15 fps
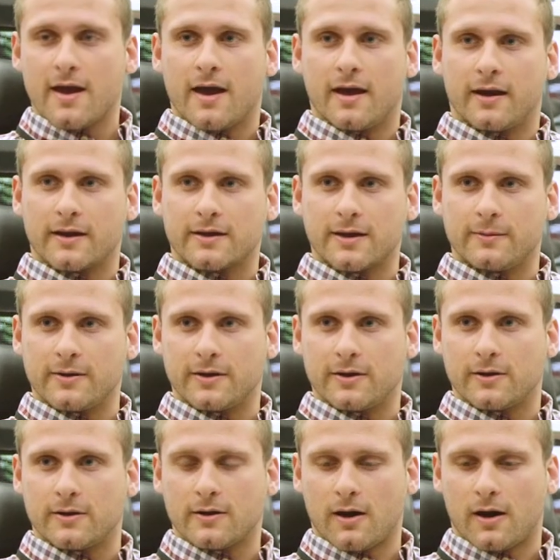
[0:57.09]
And I came in
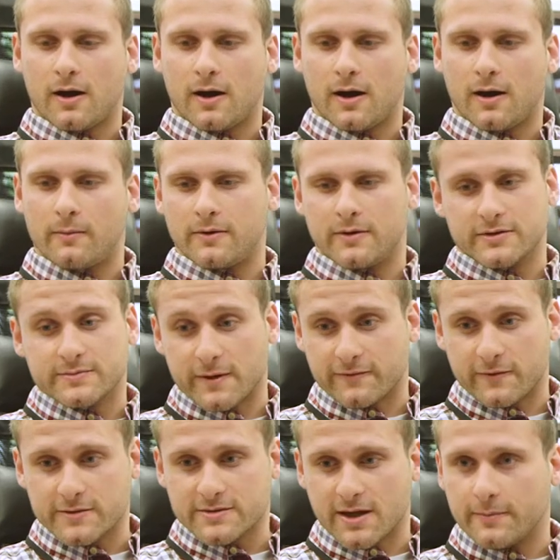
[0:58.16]
here. Um, it was my
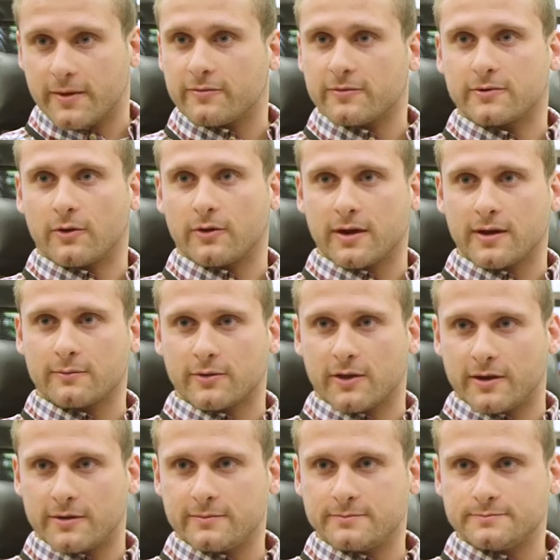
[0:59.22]
first time ever donating
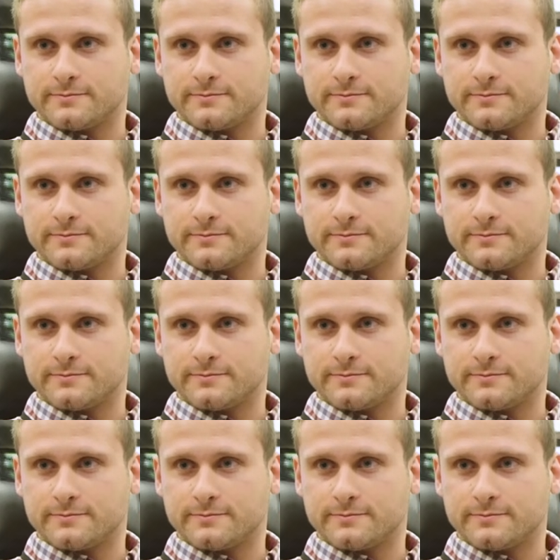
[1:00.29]
blood,